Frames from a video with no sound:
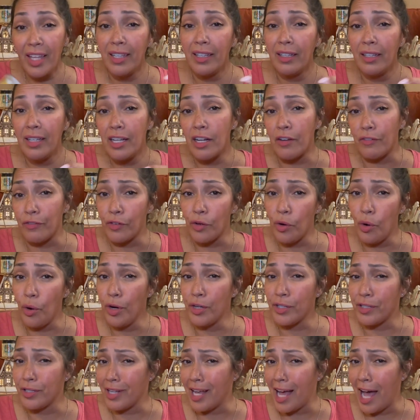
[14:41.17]
And of
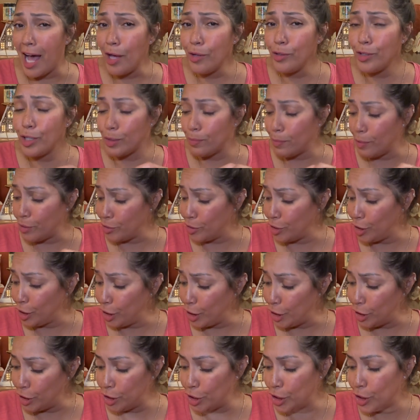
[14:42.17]
course, the house smells
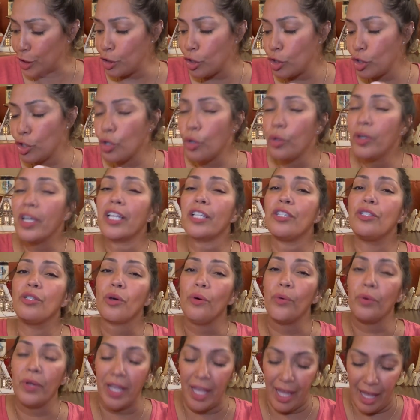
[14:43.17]
delicious, so it's
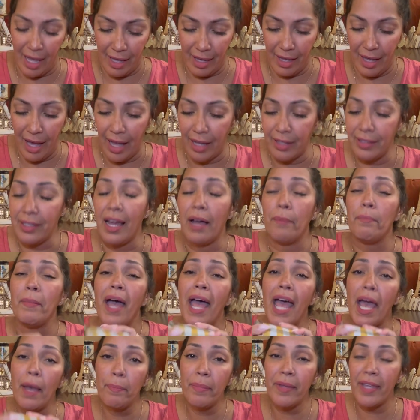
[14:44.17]
okay, guys. I'm
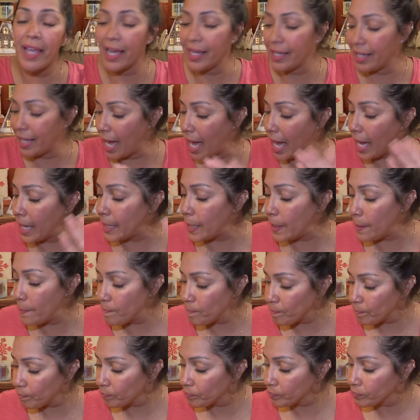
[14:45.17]
happy I got it
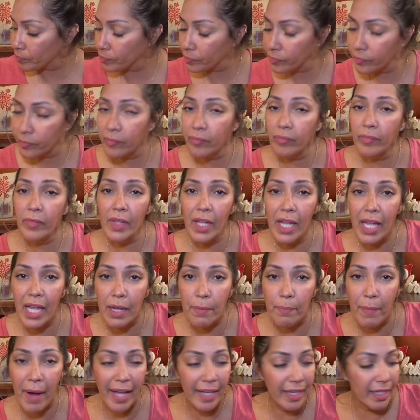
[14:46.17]

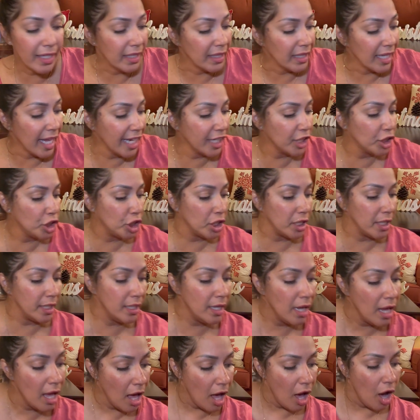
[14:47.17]
in my
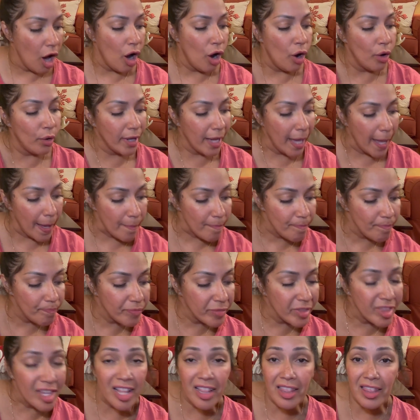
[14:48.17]
collection. Okay,
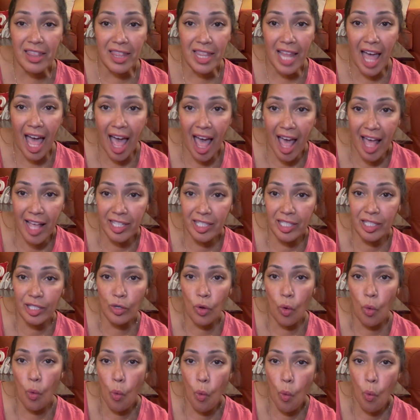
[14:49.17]
the last
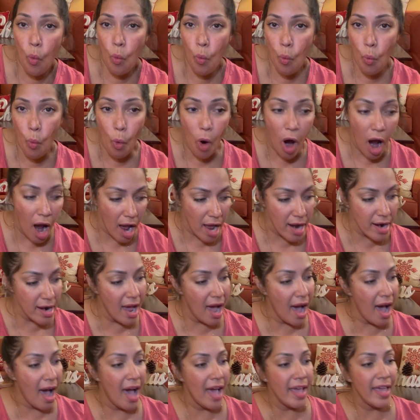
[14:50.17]
one
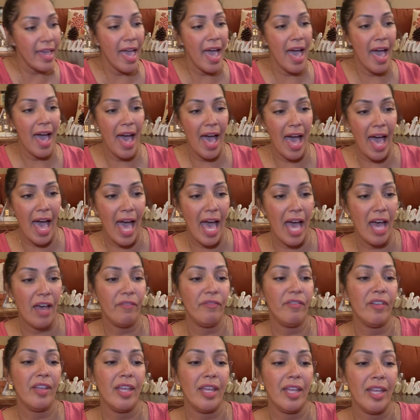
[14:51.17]
I have
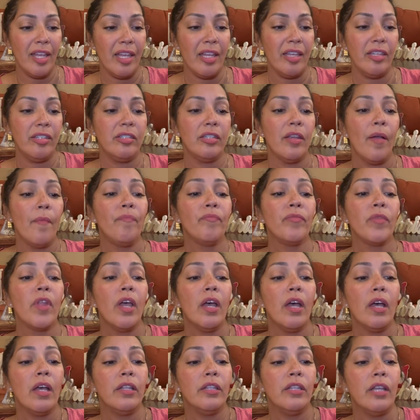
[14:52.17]
is
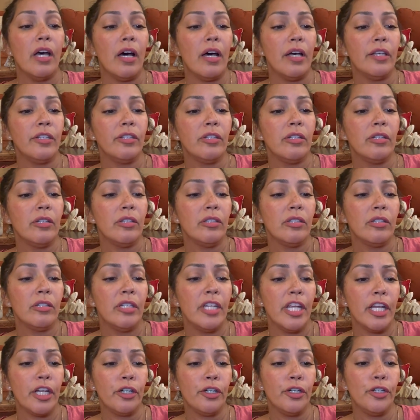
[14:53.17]
the
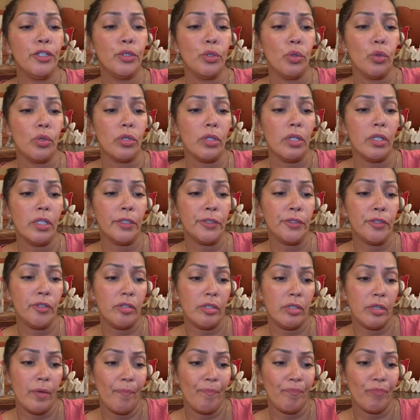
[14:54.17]

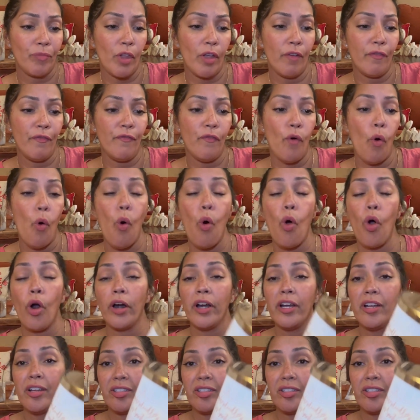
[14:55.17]
Snickerdoodles for